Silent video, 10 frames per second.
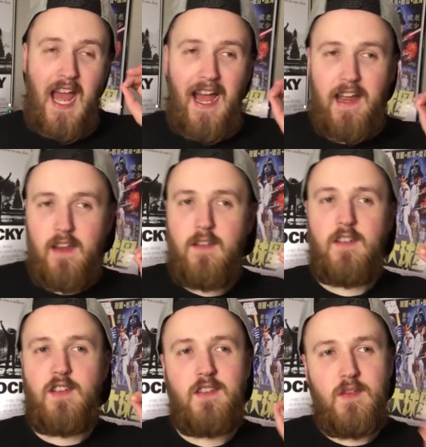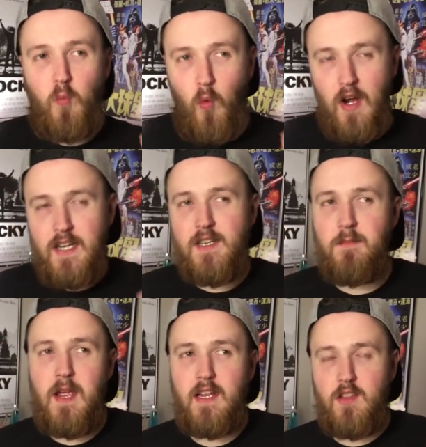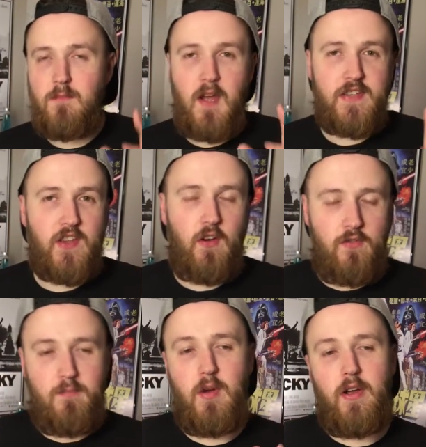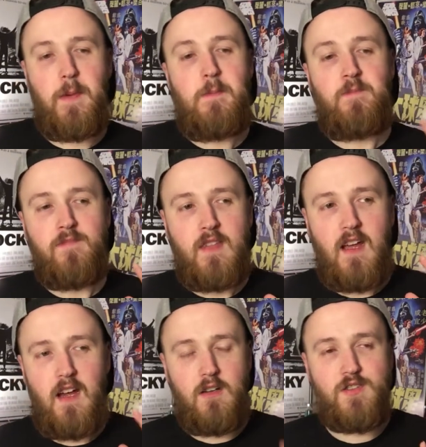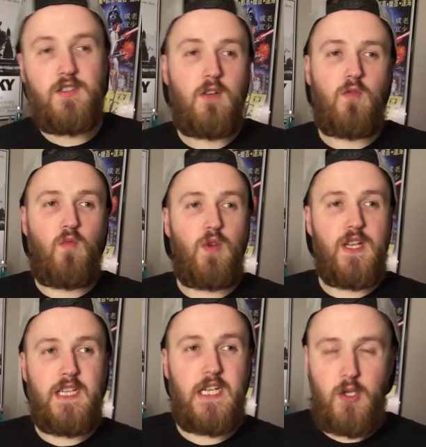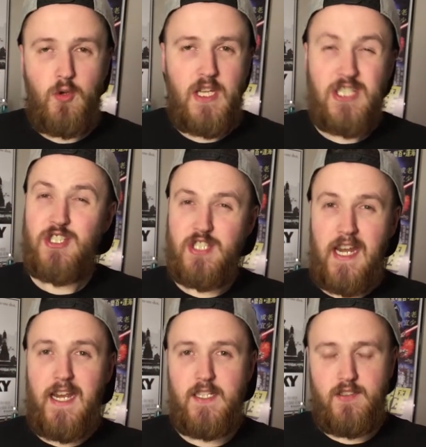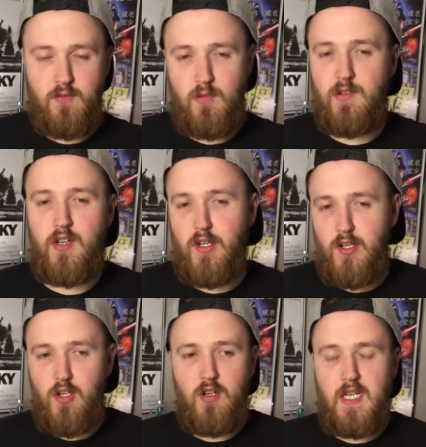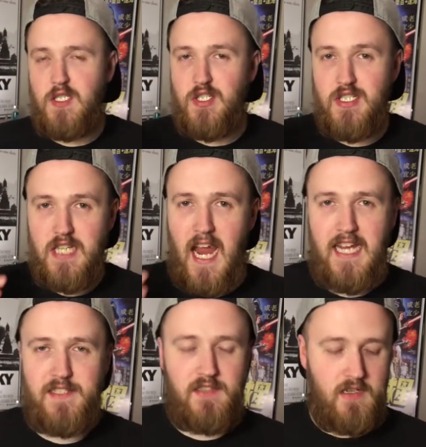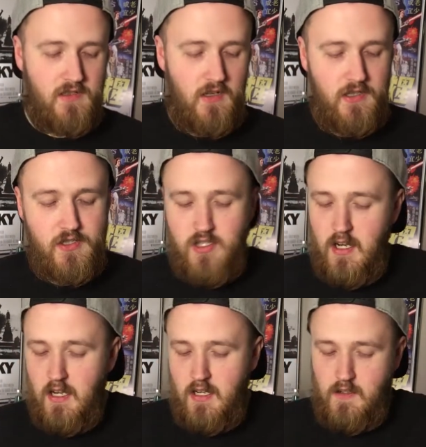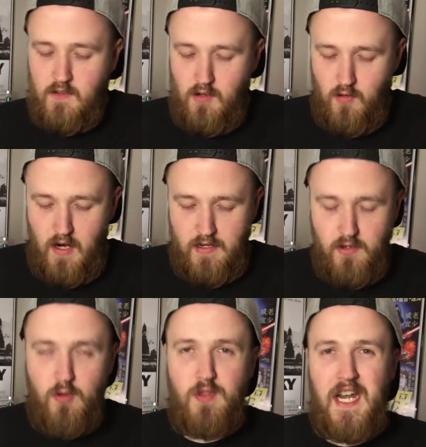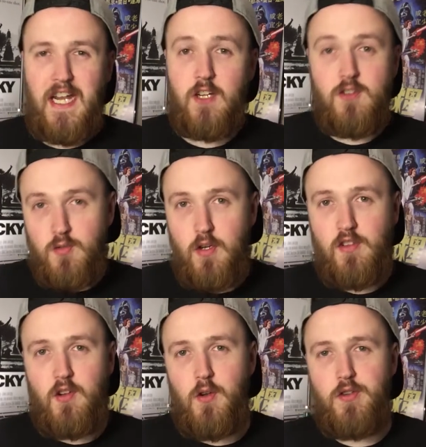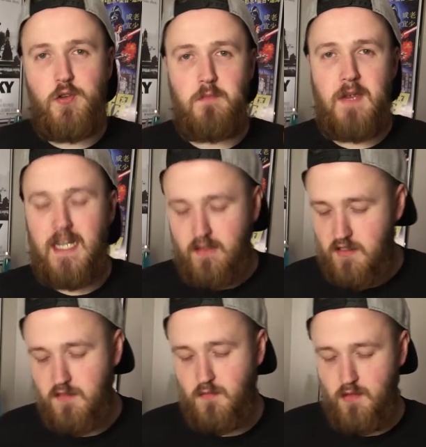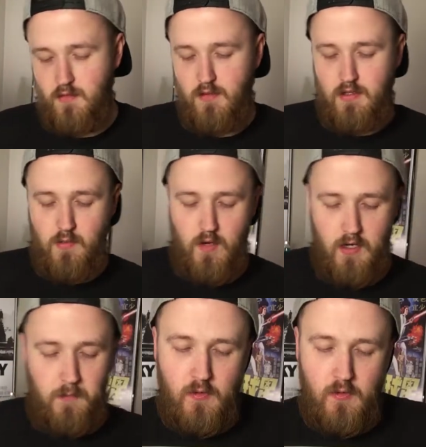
I wanted to make them myself, but also really knew that she is a really good cook and she just has that touch, so I knew that I could trust her to make these really really well.